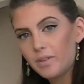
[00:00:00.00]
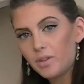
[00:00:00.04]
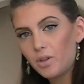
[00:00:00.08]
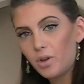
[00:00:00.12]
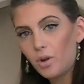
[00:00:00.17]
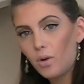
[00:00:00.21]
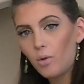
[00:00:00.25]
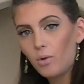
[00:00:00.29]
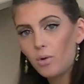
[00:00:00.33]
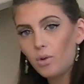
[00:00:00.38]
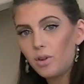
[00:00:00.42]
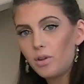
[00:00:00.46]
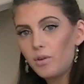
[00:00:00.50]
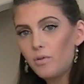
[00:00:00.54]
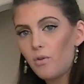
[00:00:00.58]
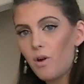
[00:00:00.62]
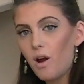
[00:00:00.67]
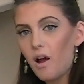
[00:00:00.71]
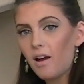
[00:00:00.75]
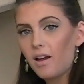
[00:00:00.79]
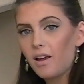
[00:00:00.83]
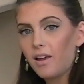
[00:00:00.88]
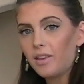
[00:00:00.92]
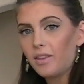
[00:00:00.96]
Totally
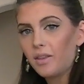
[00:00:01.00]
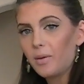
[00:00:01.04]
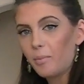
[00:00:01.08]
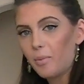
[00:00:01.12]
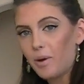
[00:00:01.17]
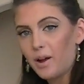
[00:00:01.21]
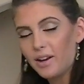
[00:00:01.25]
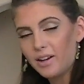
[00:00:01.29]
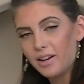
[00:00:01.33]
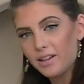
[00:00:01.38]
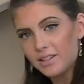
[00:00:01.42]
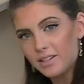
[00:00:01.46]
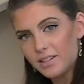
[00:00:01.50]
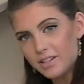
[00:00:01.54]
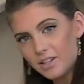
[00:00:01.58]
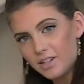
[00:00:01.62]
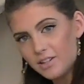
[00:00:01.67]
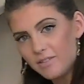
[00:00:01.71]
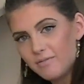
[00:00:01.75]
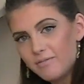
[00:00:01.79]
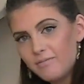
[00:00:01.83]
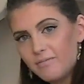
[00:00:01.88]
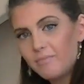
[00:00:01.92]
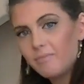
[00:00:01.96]
rocking the pregnancy
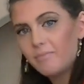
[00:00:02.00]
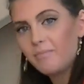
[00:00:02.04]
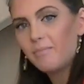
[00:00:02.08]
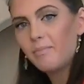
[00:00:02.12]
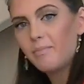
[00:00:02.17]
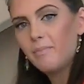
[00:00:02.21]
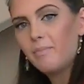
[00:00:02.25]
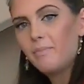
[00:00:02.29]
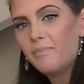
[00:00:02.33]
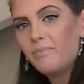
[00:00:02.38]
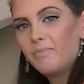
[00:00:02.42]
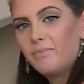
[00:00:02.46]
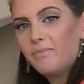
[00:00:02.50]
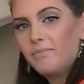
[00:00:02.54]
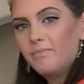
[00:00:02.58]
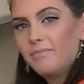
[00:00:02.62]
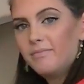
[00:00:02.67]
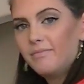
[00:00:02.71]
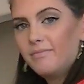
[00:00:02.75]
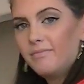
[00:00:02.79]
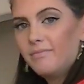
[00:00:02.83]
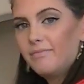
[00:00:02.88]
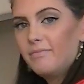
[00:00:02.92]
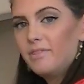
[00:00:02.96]

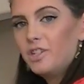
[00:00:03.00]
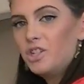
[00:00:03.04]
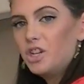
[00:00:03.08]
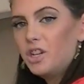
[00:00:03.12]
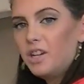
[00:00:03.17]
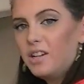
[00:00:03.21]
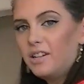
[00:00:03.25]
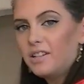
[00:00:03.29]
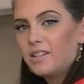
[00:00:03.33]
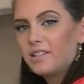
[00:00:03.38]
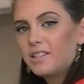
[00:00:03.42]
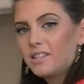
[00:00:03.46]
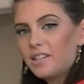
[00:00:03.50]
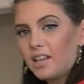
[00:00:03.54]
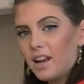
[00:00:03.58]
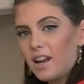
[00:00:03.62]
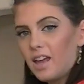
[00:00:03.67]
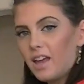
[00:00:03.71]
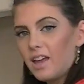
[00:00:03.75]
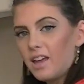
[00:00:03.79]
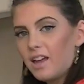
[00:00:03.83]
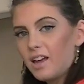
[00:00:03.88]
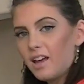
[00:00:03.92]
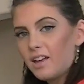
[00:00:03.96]
jeans
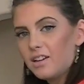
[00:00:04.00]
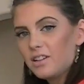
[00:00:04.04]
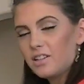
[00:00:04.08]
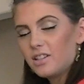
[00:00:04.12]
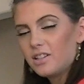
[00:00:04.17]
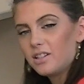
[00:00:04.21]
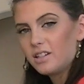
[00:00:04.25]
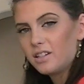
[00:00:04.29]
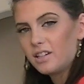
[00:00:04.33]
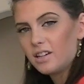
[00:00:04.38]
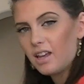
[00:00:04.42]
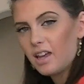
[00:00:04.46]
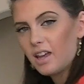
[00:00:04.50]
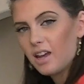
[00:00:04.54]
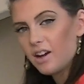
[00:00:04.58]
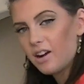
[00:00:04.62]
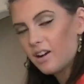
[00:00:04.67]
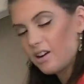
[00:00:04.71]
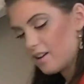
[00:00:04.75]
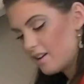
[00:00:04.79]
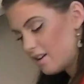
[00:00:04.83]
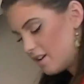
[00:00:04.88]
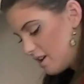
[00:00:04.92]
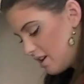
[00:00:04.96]
today, I just didn't
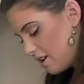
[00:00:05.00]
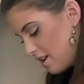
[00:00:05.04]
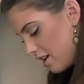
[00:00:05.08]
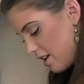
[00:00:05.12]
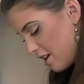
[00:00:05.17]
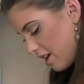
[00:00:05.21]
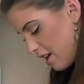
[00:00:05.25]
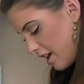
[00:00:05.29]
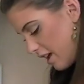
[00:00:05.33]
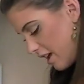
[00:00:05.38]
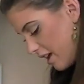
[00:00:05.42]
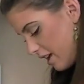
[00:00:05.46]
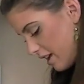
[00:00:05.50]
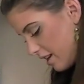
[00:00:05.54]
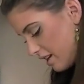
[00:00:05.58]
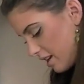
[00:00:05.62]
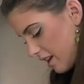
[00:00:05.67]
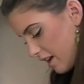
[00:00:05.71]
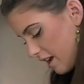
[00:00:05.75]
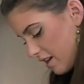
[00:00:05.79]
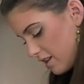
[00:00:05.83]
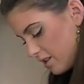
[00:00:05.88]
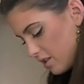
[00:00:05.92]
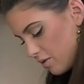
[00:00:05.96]
care. And
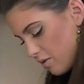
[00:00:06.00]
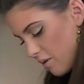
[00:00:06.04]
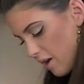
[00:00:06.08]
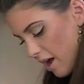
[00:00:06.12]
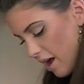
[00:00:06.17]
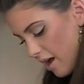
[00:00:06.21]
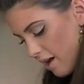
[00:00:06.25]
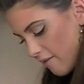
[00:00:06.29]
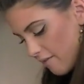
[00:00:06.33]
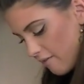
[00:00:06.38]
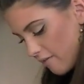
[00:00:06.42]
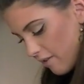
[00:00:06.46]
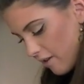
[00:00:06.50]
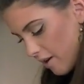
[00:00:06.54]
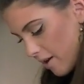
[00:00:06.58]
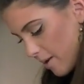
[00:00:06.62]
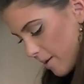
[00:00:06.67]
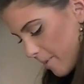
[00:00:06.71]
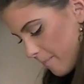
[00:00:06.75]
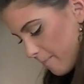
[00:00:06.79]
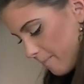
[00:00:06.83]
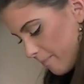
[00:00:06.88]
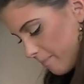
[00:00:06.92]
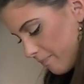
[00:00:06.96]
I do have,
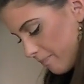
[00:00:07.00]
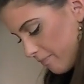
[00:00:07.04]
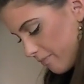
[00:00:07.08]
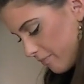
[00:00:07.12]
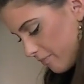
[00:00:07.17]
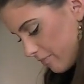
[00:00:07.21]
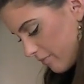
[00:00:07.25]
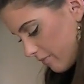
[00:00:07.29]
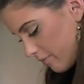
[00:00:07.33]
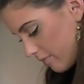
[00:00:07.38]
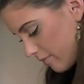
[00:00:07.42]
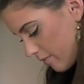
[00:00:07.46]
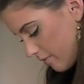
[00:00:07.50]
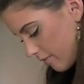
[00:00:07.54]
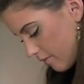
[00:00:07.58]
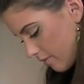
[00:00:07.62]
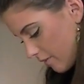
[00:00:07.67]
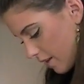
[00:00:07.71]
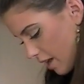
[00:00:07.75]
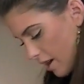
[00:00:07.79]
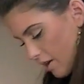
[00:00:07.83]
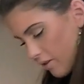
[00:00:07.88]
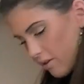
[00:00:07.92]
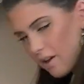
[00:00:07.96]

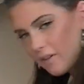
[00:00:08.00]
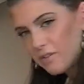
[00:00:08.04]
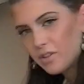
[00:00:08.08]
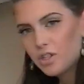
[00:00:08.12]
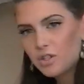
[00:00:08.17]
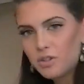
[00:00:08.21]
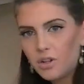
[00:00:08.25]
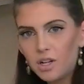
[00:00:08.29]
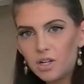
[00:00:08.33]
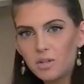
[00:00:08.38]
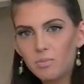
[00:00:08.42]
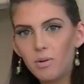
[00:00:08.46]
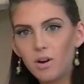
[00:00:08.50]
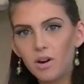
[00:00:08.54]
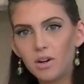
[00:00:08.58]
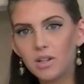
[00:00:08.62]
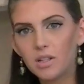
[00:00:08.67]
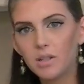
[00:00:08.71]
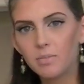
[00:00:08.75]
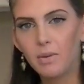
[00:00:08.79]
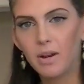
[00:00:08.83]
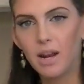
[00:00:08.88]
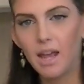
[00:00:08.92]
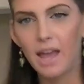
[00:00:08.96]
I don't have stretch
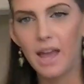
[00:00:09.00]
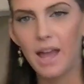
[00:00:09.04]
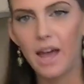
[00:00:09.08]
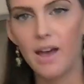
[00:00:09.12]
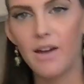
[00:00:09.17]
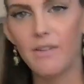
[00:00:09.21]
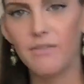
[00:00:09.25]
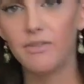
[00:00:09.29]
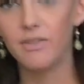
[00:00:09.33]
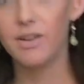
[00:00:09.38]
marks, but I have